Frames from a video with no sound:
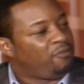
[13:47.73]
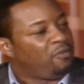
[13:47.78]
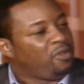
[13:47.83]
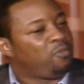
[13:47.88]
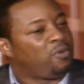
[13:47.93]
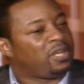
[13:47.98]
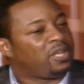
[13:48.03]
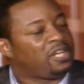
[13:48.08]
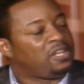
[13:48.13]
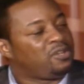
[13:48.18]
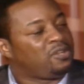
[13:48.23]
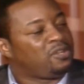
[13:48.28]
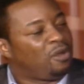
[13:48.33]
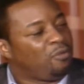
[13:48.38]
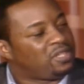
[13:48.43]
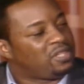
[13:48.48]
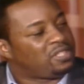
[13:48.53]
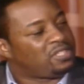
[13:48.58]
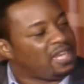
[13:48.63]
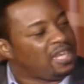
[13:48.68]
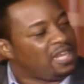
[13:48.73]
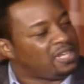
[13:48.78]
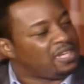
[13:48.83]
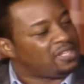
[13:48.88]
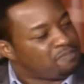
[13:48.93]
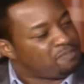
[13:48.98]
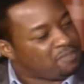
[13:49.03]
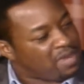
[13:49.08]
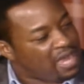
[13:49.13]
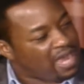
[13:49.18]
If we mm-hmm. want to know what's in
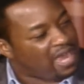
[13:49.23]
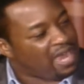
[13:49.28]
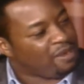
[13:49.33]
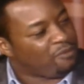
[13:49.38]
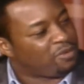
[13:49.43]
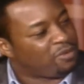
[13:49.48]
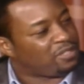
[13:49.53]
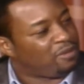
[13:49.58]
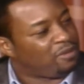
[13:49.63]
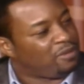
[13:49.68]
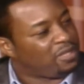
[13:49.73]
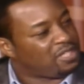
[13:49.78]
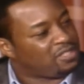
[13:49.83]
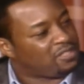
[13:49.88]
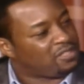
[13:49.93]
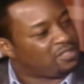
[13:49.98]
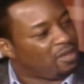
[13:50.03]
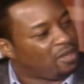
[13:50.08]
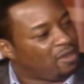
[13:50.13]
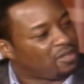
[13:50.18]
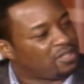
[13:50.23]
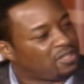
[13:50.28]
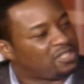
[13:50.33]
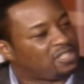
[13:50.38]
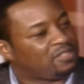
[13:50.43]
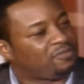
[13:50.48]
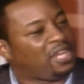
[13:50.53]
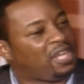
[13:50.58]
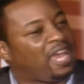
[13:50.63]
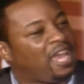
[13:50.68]
his mind, what's on his
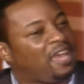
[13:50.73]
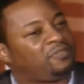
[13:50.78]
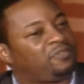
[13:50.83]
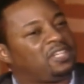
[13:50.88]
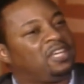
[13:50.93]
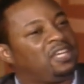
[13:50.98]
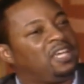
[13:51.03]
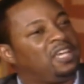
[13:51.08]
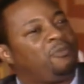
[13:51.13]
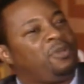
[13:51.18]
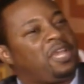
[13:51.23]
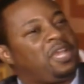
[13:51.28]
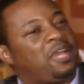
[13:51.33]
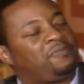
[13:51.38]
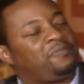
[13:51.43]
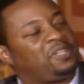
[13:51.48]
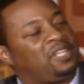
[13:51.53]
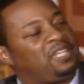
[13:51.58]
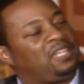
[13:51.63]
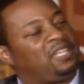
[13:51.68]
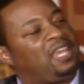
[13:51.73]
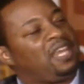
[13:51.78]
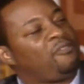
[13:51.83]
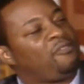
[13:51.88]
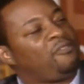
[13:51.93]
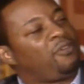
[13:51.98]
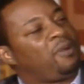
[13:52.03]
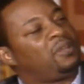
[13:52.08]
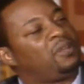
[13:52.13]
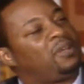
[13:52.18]
thoughts, we mm-hmm. have to we have to get
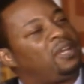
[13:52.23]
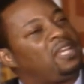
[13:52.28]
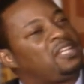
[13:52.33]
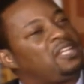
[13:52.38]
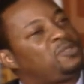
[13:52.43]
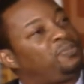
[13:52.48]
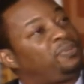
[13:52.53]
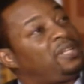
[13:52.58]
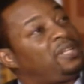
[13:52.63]
it from a, his